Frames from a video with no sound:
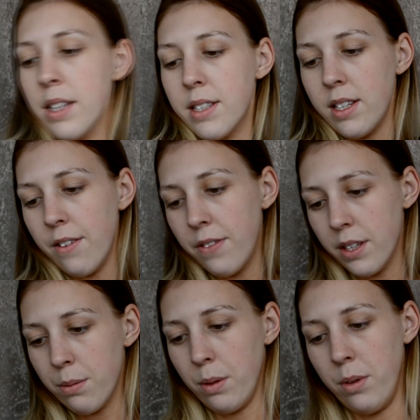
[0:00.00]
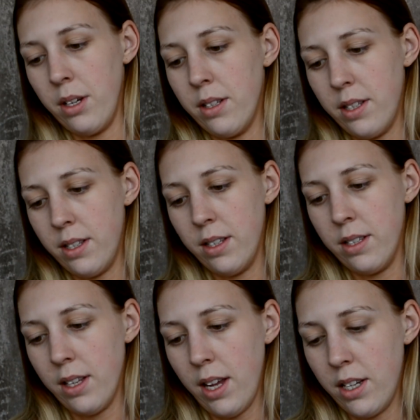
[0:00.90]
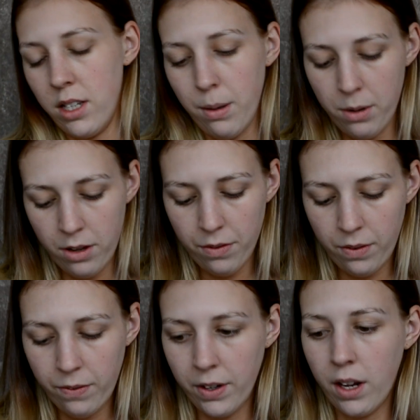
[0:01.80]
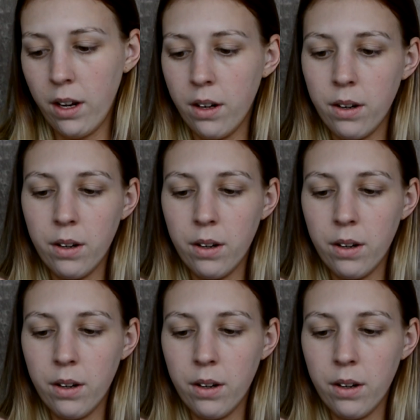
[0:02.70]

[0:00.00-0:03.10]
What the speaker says: let's see if this one works. This is NW15.